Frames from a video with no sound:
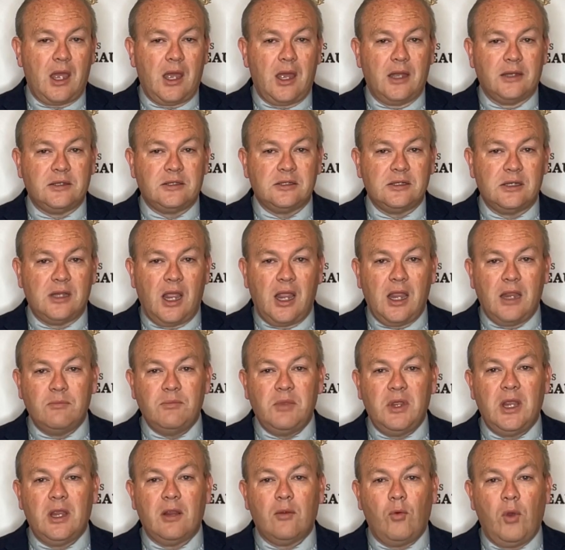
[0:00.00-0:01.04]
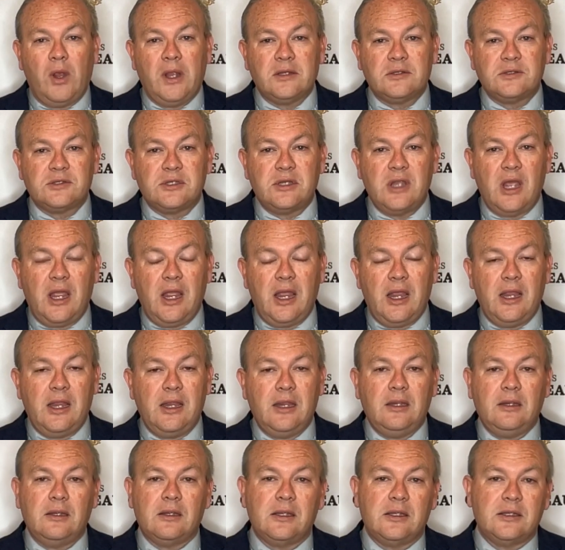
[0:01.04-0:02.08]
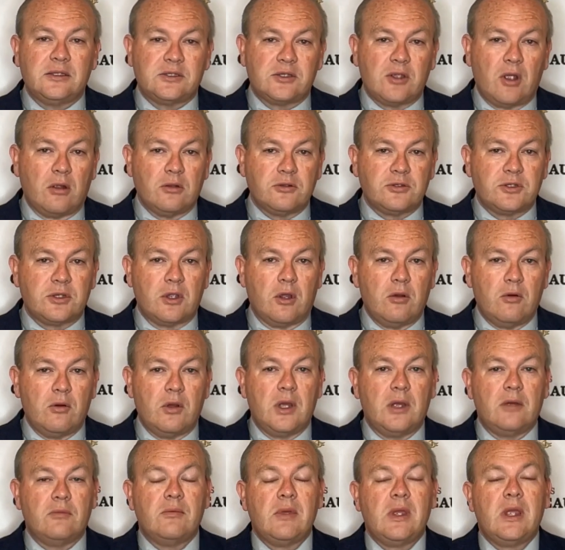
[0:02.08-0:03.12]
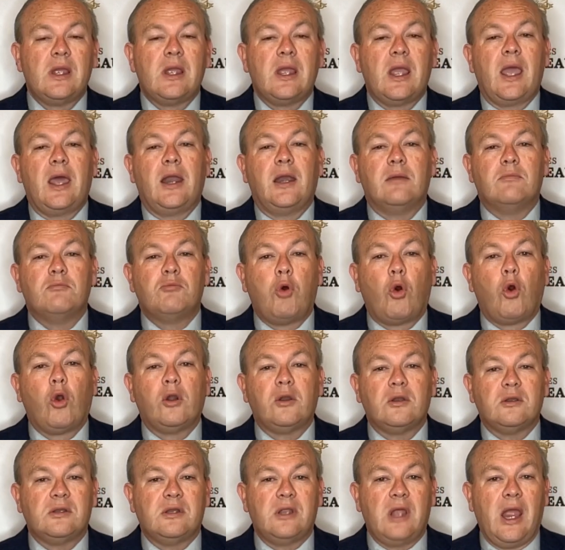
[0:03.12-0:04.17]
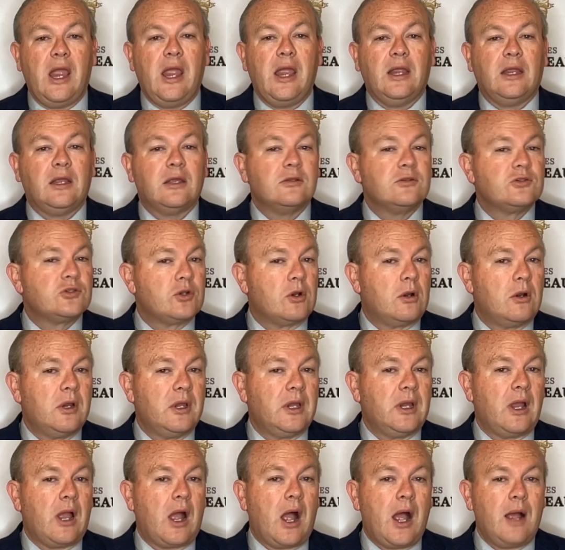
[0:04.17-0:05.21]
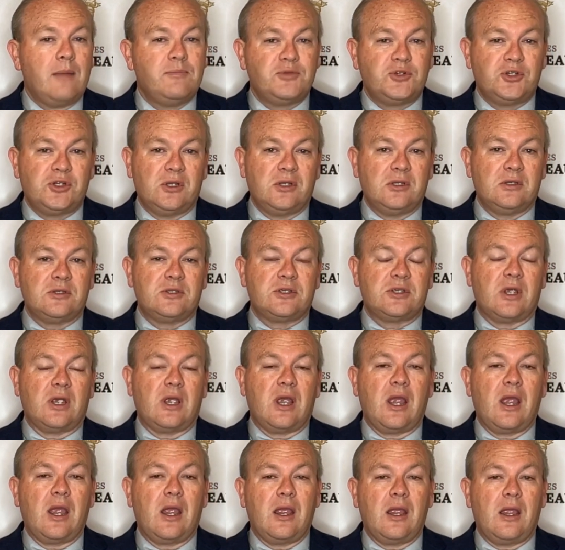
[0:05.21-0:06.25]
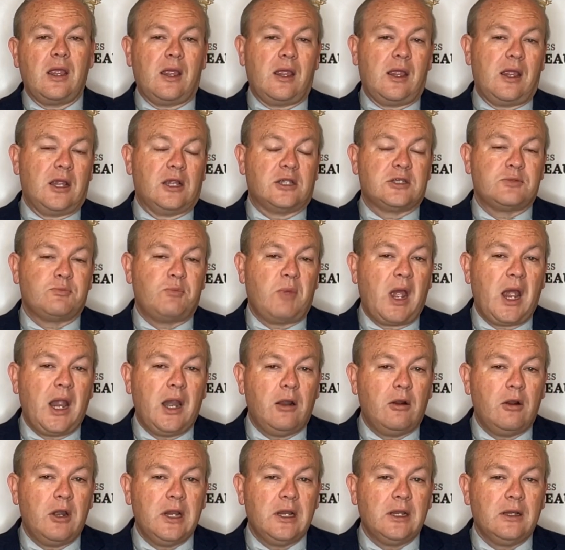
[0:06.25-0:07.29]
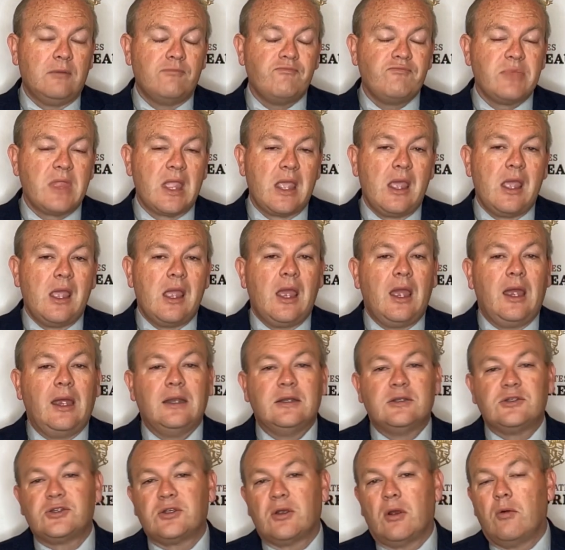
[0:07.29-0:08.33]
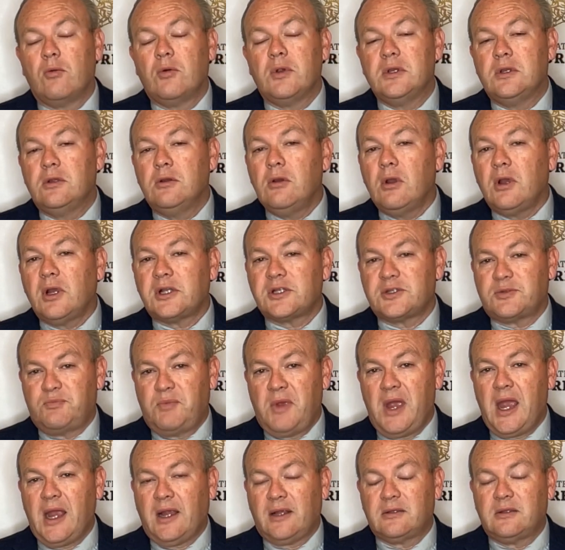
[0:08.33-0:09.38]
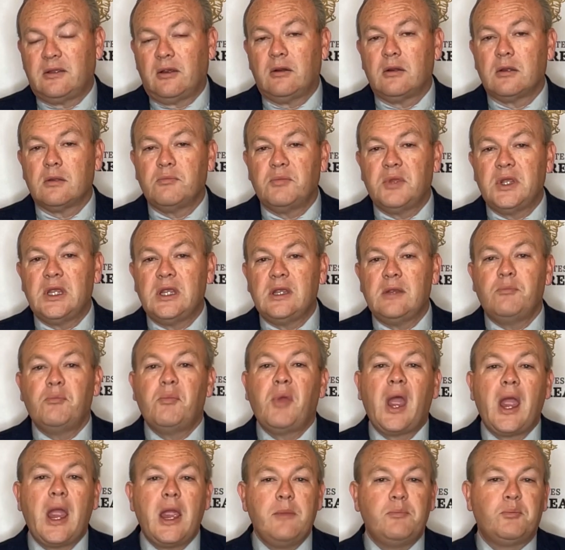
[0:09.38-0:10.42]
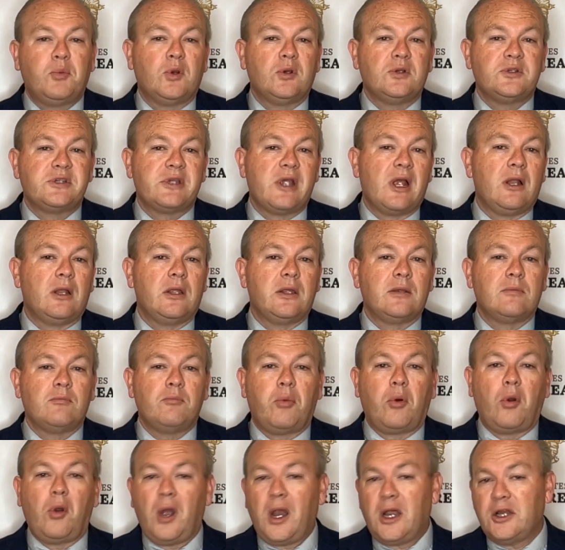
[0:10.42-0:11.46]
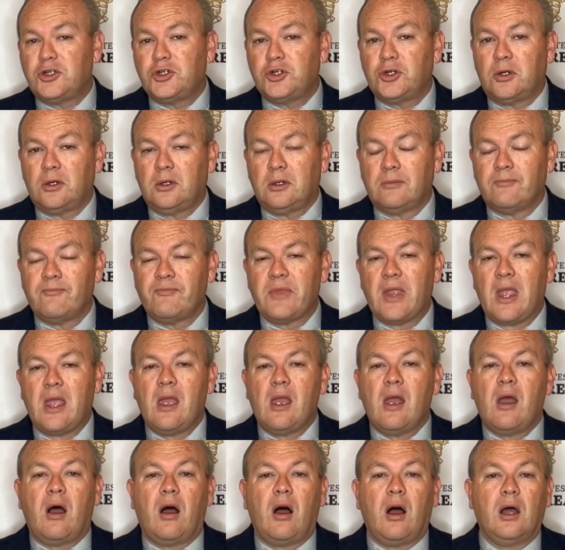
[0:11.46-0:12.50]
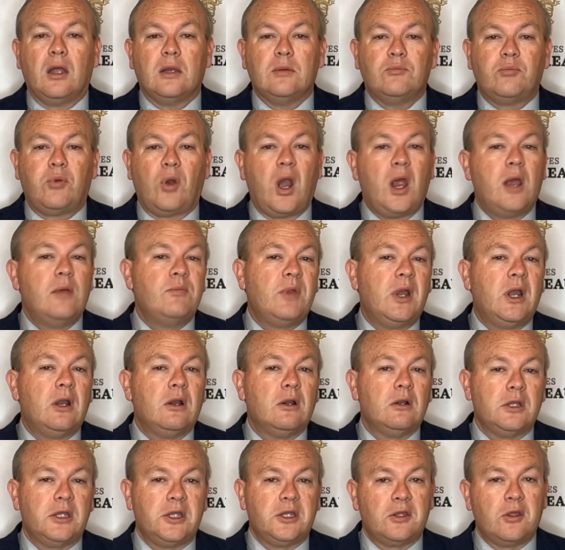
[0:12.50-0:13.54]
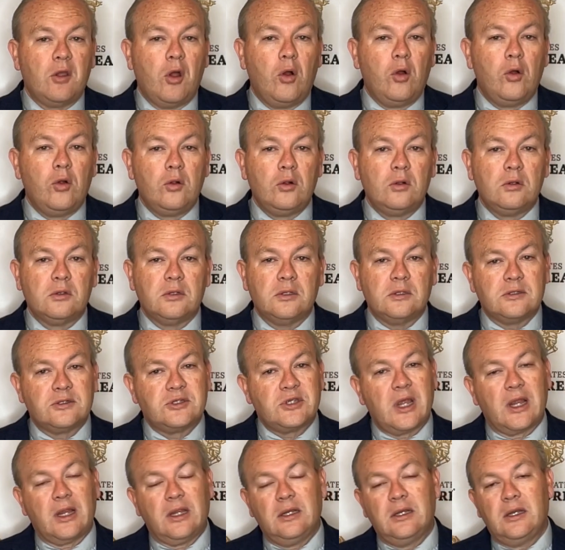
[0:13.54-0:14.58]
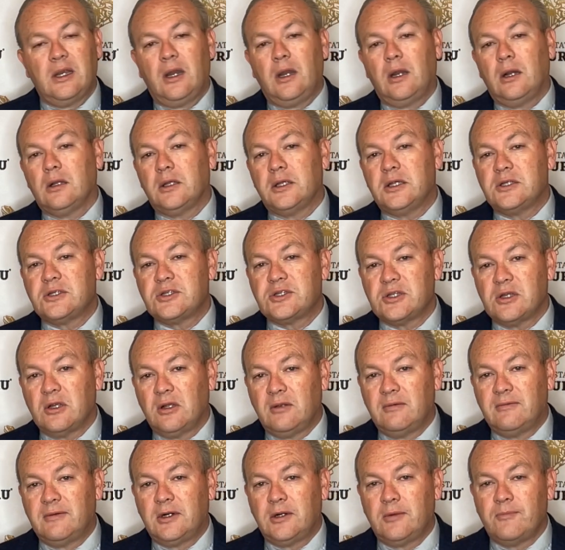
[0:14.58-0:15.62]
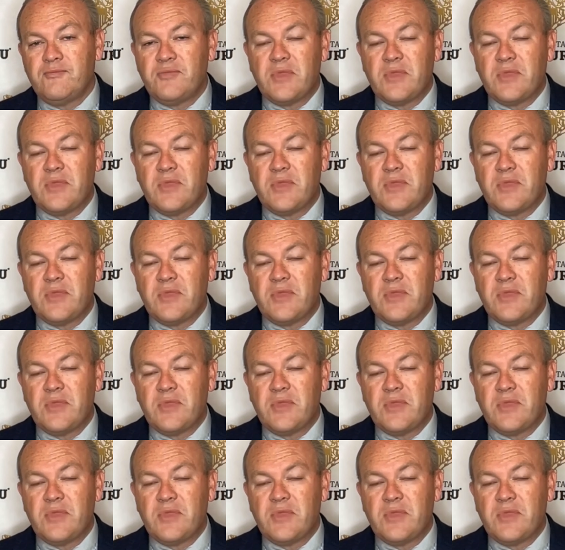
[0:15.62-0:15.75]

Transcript: today being Wednesday, it's also an important day concerning options expiring, and so we do expect there to be paper selling pressure on primarily gold and secondarily silver.